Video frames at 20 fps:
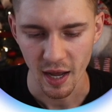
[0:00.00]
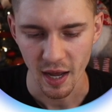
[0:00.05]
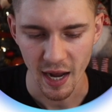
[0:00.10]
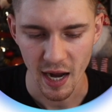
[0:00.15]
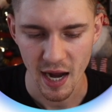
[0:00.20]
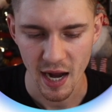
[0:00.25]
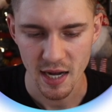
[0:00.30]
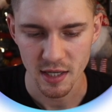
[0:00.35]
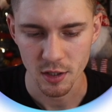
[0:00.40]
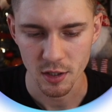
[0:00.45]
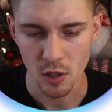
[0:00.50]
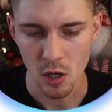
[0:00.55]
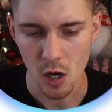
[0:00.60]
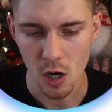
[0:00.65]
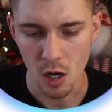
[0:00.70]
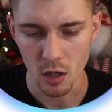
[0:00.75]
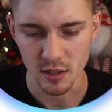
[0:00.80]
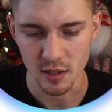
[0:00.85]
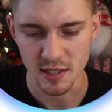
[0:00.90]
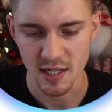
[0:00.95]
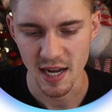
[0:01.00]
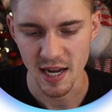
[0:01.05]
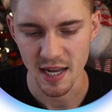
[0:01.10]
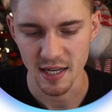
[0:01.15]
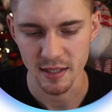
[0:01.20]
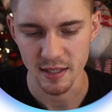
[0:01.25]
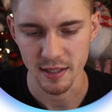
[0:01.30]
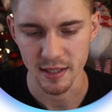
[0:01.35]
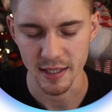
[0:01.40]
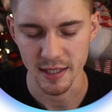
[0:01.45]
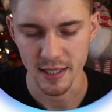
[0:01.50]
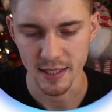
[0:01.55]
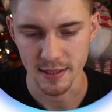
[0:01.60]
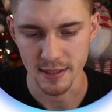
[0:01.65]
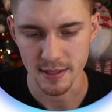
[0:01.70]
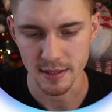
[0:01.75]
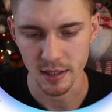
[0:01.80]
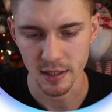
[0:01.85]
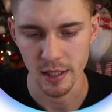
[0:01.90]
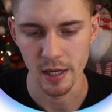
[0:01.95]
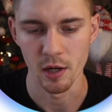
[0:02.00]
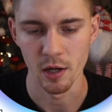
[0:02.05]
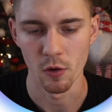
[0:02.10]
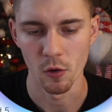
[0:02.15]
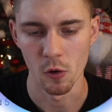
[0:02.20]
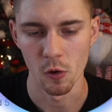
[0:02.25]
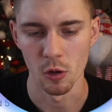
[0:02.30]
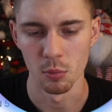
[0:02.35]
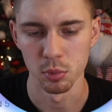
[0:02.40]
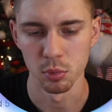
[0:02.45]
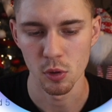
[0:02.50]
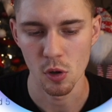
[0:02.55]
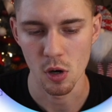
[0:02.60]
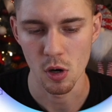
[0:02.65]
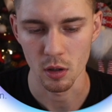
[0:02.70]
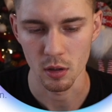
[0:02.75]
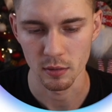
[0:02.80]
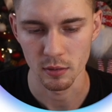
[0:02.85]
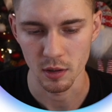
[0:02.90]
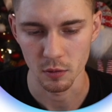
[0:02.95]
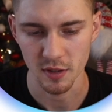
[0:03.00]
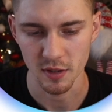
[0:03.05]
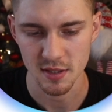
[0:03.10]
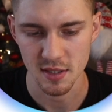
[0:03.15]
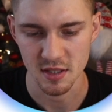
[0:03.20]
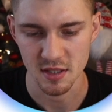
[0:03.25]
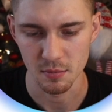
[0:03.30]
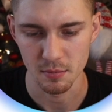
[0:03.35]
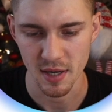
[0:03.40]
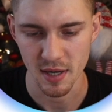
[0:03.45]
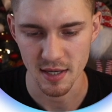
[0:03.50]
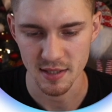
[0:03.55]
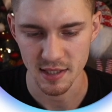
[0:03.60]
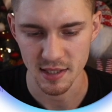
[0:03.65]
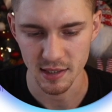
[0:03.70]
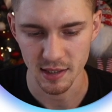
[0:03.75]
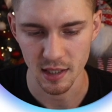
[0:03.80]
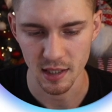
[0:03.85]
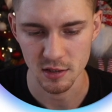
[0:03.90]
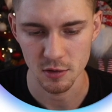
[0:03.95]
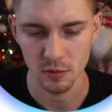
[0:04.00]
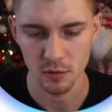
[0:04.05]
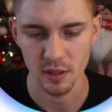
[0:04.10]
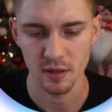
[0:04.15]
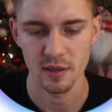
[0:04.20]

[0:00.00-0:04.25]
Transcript: and content inside our blog. Now this is amazing, guys. Look